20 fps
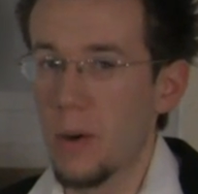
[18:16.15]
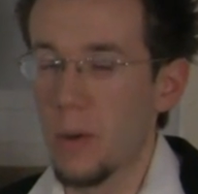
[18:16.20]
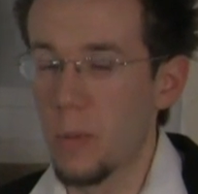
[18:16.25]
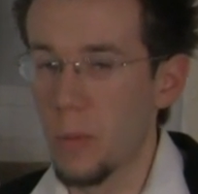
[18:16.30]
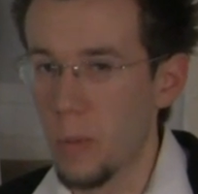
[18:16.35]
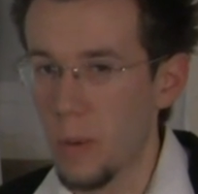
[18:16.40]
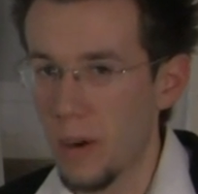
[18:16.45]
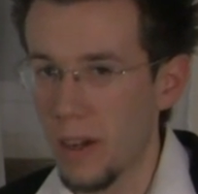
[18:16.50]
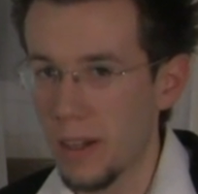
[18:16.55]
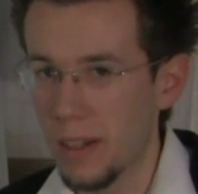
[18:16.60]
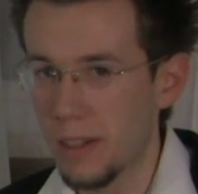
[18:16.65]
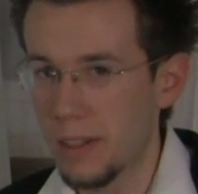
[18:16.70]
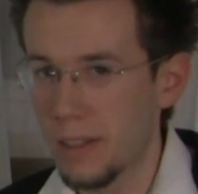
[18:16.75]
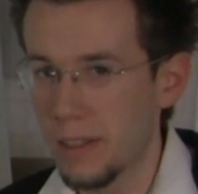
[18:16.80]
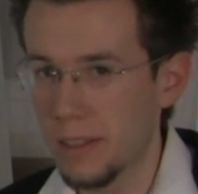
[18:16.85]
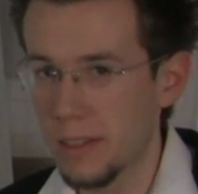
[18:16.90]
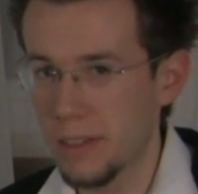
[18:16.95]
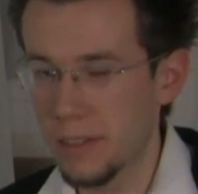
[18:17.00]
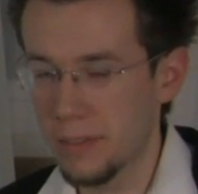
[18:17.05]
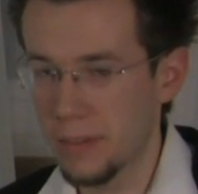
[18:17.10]

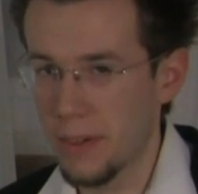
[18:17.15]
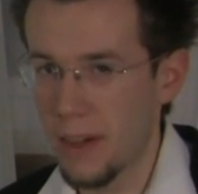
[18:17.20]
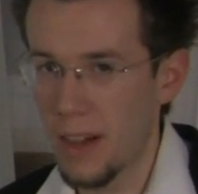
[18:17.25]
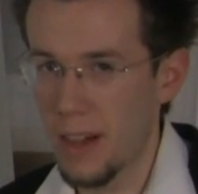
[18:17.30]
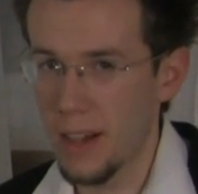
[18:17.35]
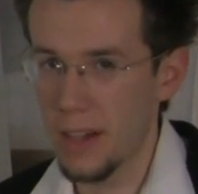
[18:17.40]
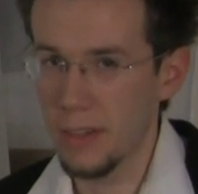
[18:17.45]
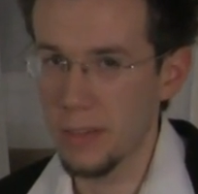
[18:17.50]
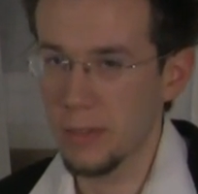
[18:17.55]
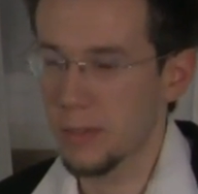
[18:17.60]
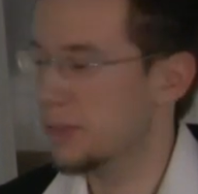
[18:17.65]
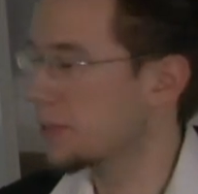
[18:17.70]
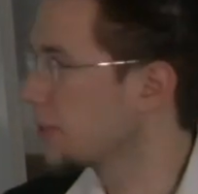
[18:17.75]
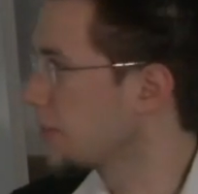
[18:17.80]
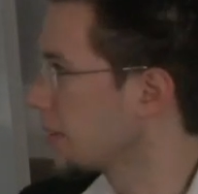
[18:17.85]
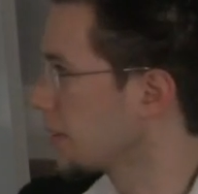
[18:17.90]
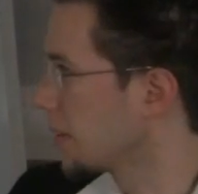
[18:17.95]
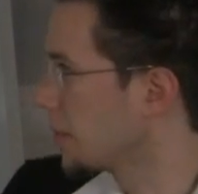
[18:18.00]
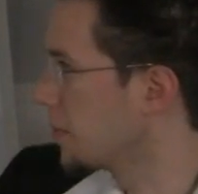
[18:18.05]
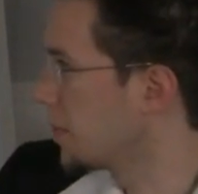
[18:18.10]
1 to 5
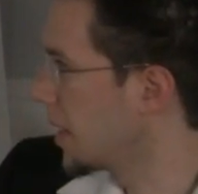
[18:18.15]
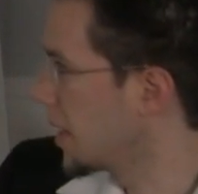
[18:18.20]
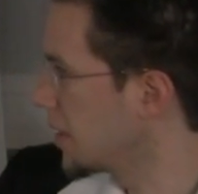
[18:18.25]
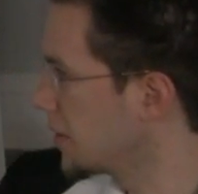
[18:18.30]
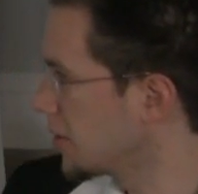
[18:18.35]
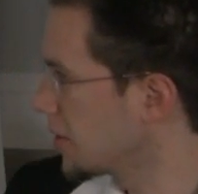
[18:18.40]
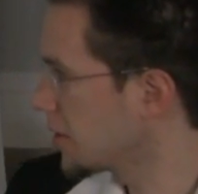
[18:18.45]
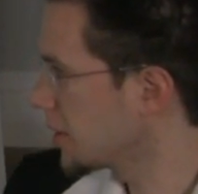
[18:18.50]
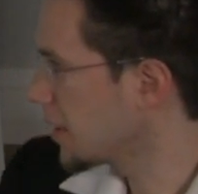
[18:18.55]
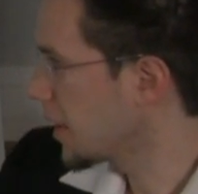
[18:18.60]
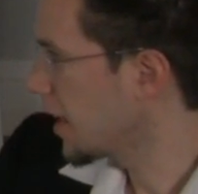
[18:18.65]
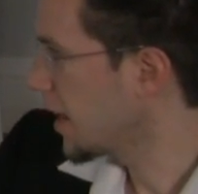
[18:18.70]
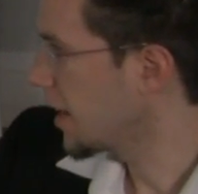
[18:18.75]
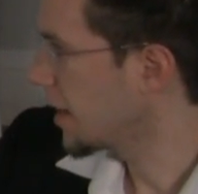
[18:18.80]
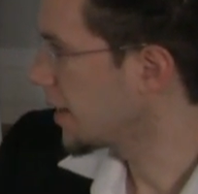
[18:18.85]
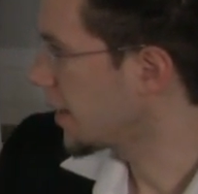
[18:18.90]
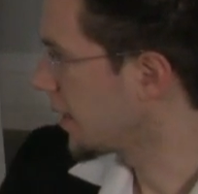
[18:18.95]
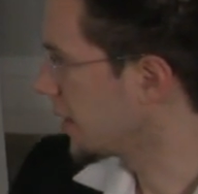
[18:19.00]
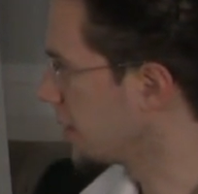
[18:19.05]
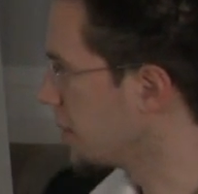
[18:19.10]
for the major
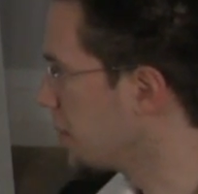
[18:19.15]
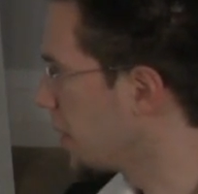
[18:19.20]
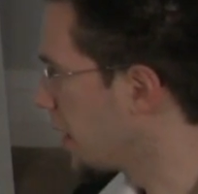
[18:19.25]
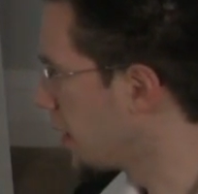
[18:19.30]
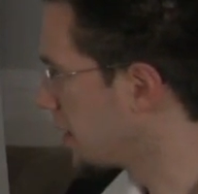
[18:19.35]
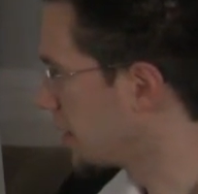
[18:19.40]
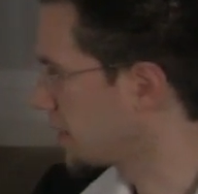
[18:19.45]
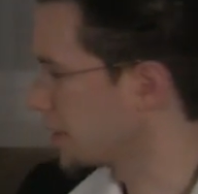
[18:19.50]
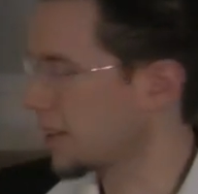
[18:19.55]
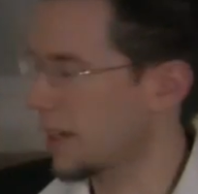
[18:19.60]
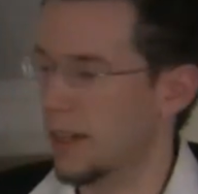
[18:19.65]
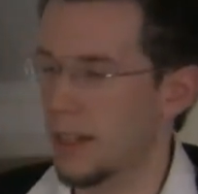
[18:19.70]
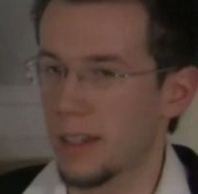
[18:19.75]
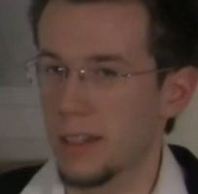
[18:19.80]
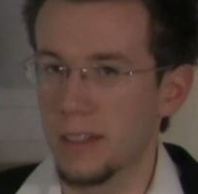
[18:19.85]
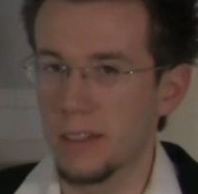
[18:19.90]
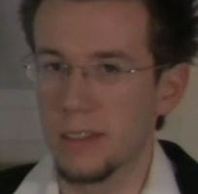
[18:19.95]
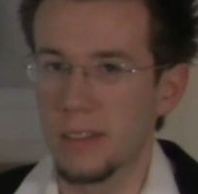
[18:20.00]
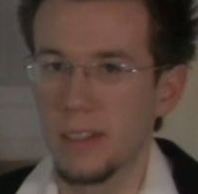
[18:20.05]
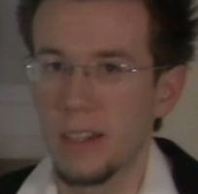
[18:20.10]
side and the minor
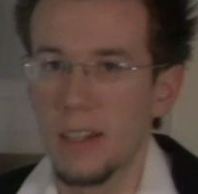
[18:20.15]
side.